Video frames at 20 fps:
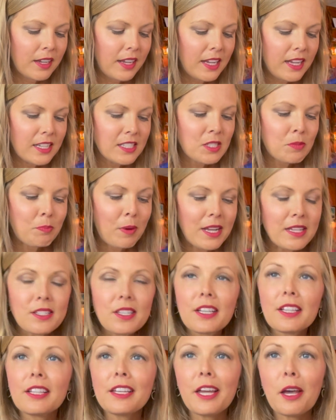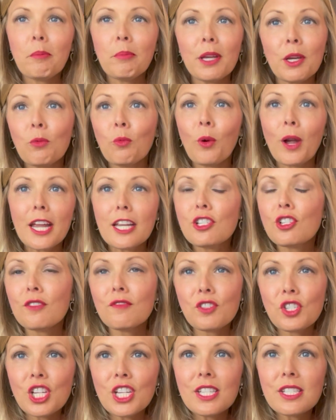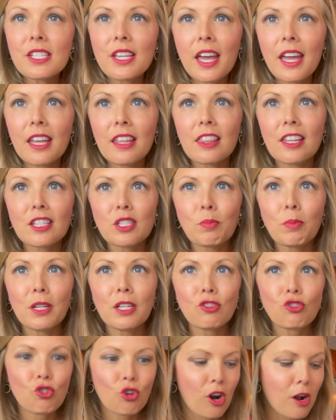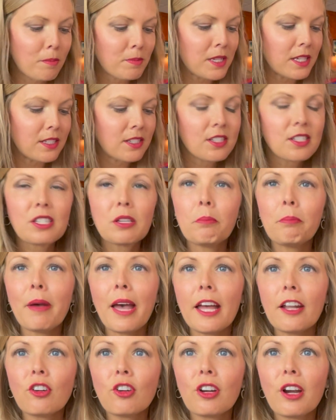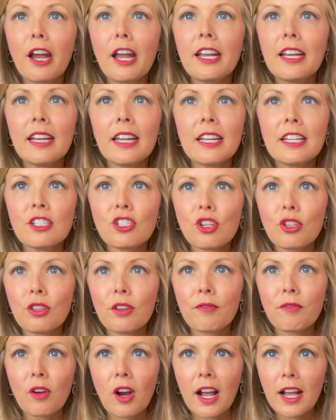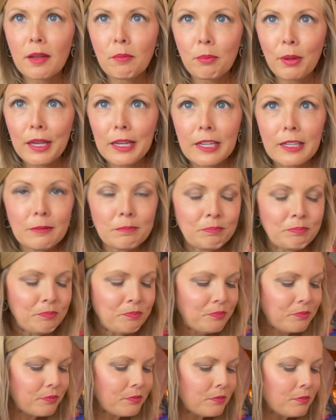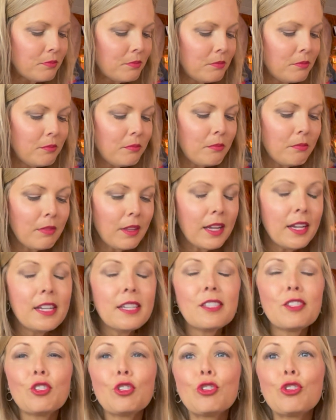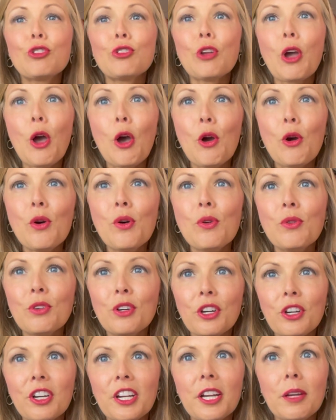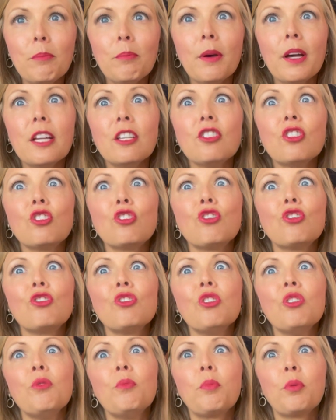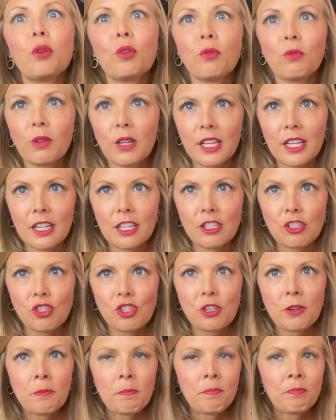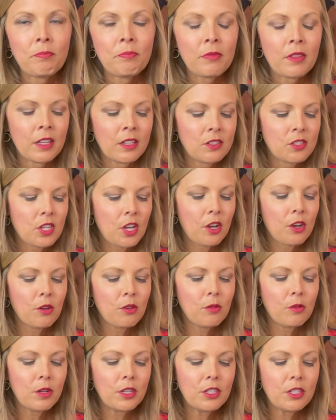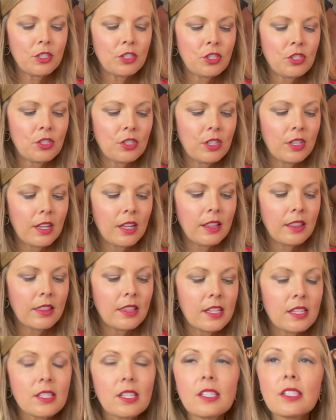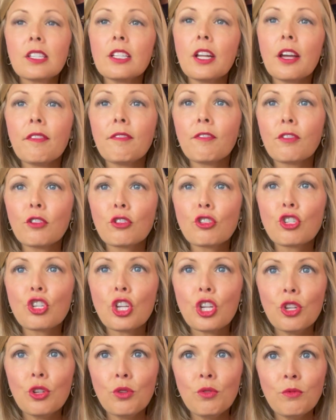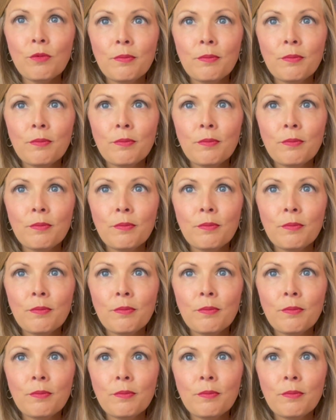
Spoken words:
It's basically a big wedge of cheesecake that's been dropped into some batter and into the frying pan. It's so good, but super rich. So this is enough for 2.